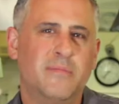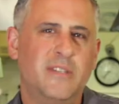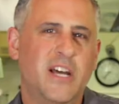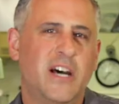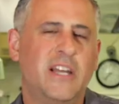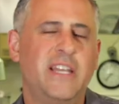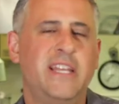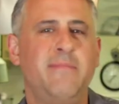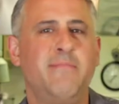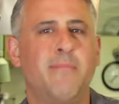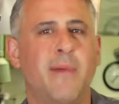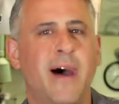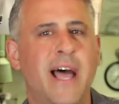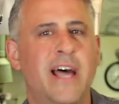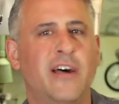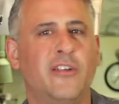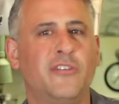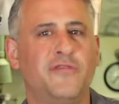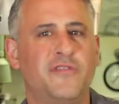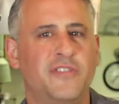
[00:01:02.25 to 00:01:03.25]
nutty,
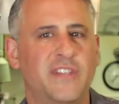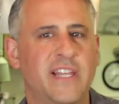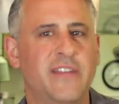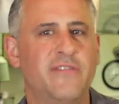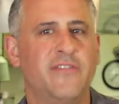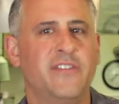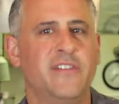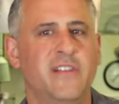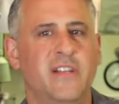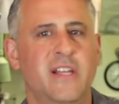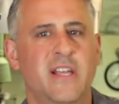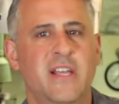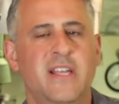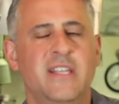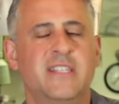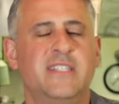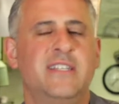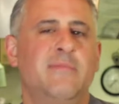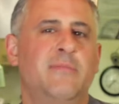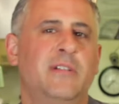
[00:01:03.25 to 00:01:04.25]
mild flavor,
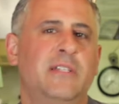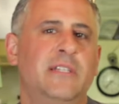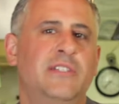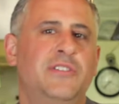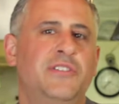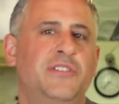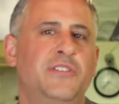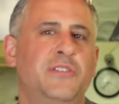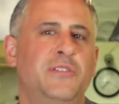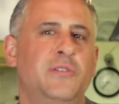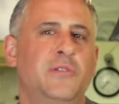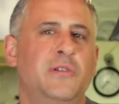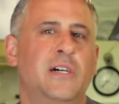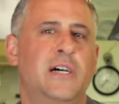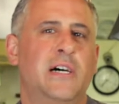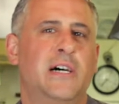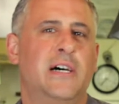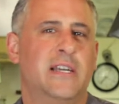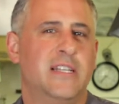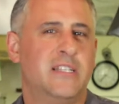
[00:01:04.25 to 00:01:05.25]
similar to
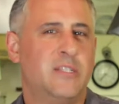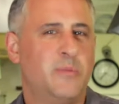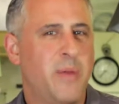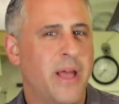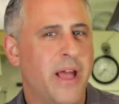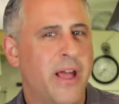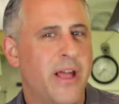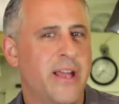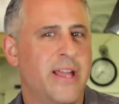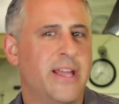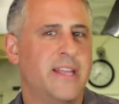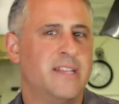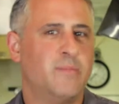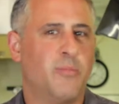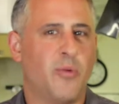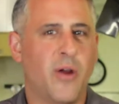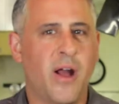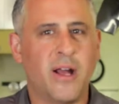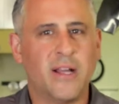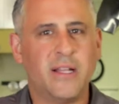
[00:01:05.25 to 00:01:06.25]
uh, asparagus,
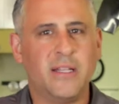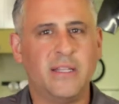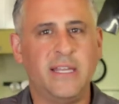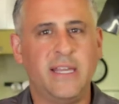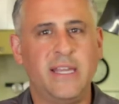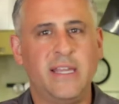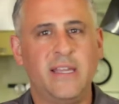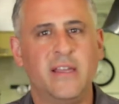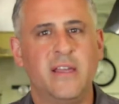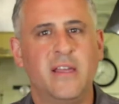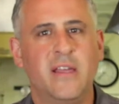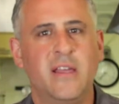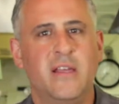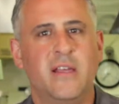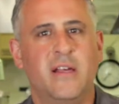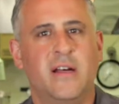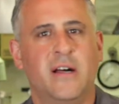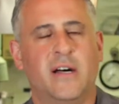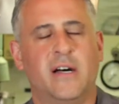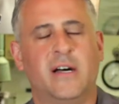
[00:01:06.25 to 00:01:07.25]
broccoli,
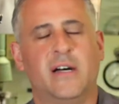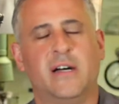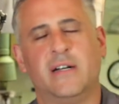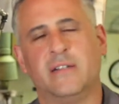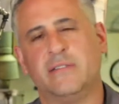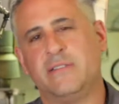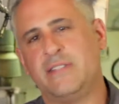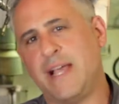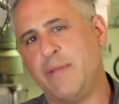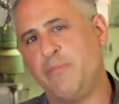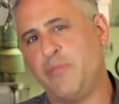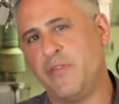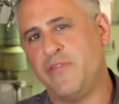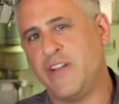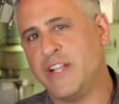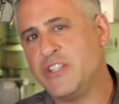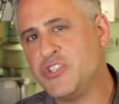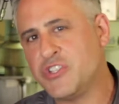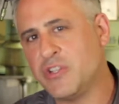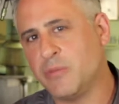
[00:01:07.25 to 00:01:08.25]
uh, type of
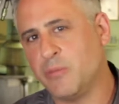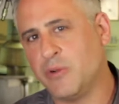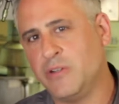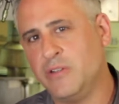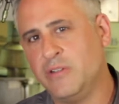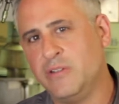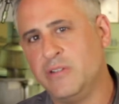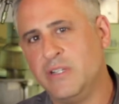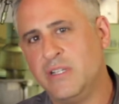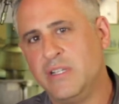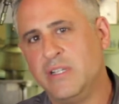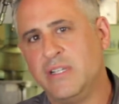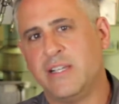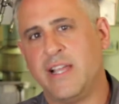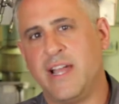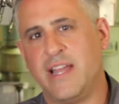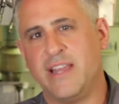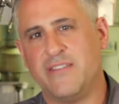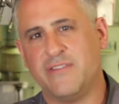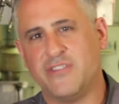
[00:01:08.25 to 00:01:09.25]
vegetable,
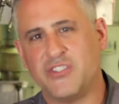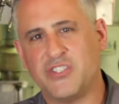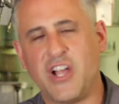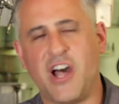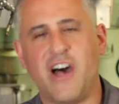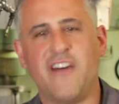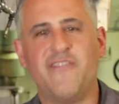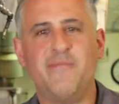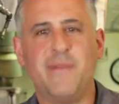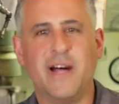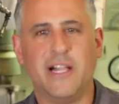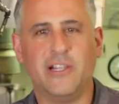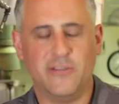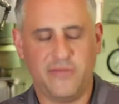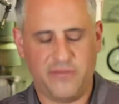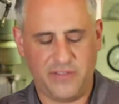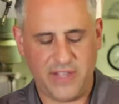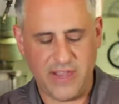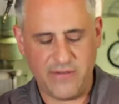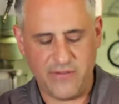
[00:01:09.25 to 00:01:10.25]
kind of soft, mellow
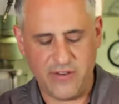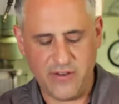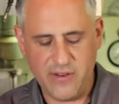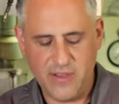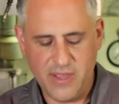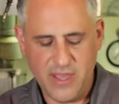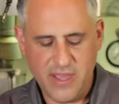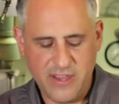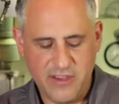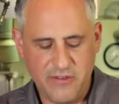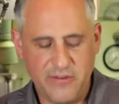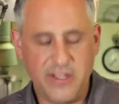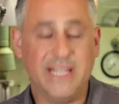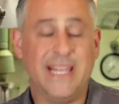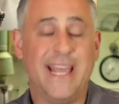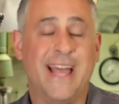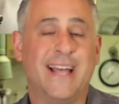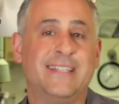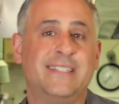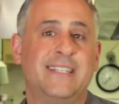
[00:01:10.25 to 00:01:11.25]
flavor. You
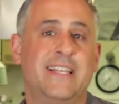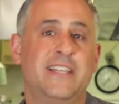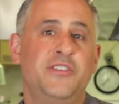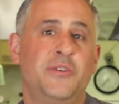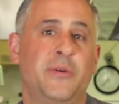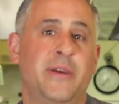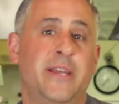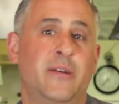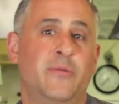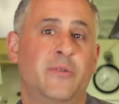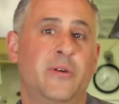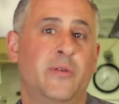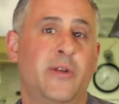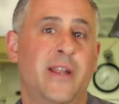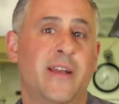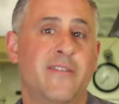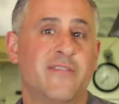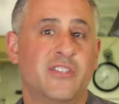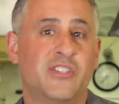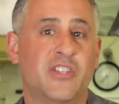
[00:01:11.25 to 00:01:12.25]
really accentuate it with
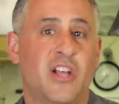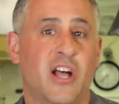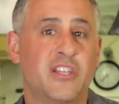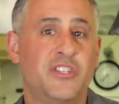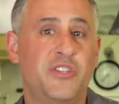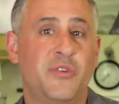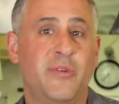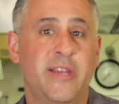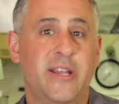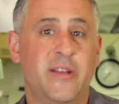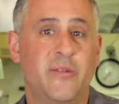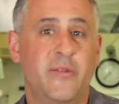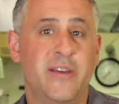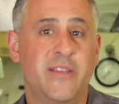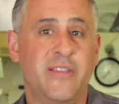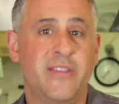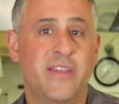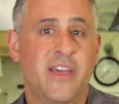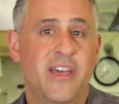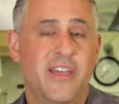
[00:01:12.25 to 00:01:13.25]
whatever sauce you eat it with.
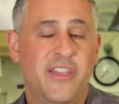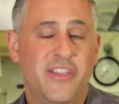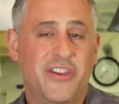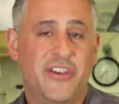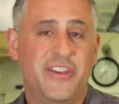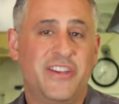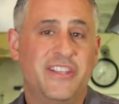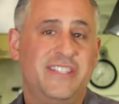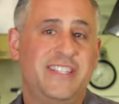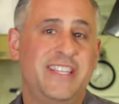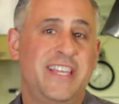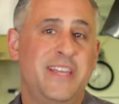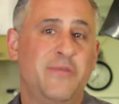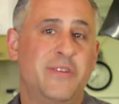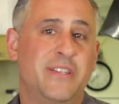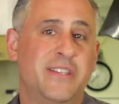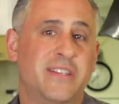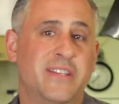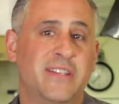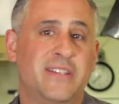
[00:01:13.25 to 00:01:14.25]
You're gonna see
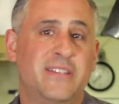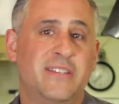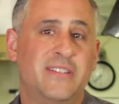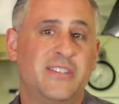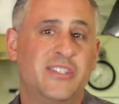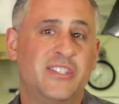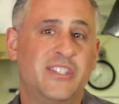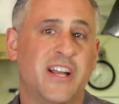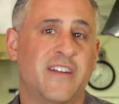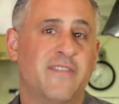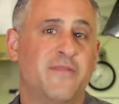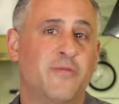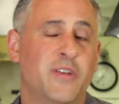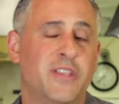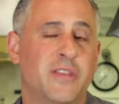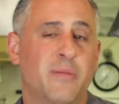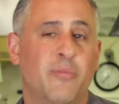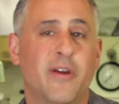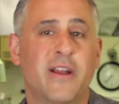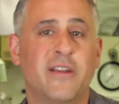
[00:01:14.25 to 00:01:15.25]
with the stuff with
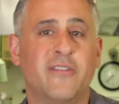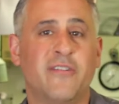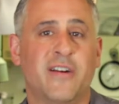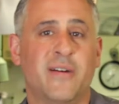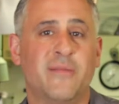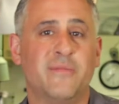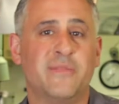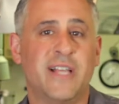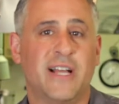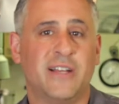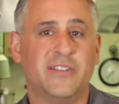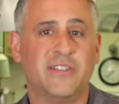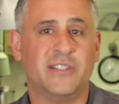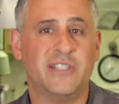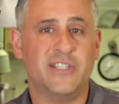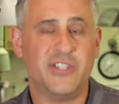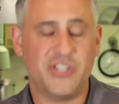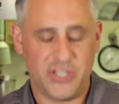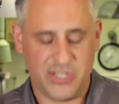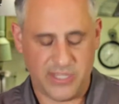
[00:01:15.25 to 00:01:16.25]
the breadcrumbs how
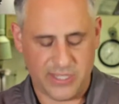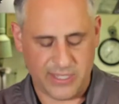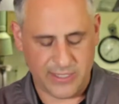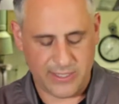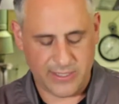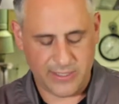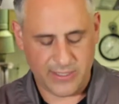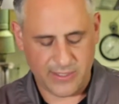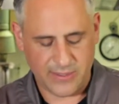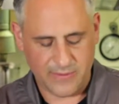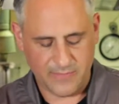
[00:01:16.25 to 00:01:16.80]
delicious it is.